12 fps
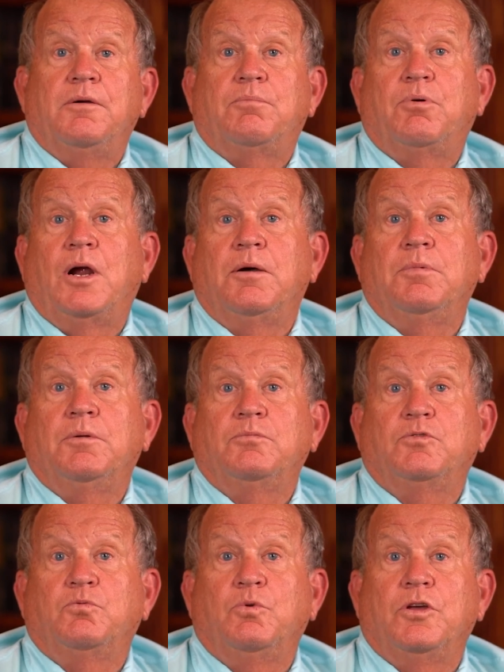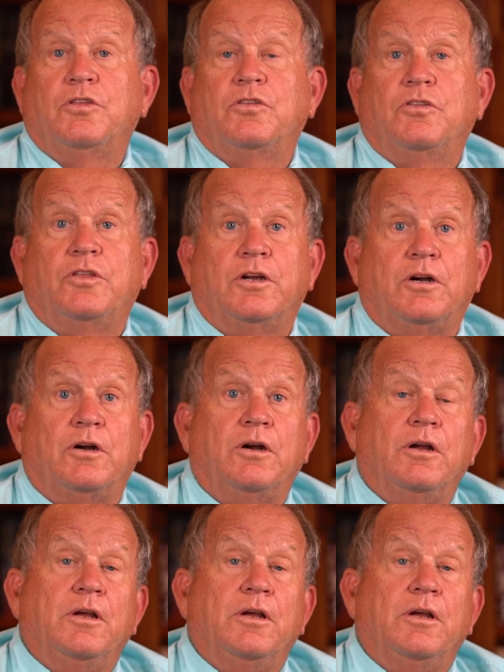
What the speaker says: problems with their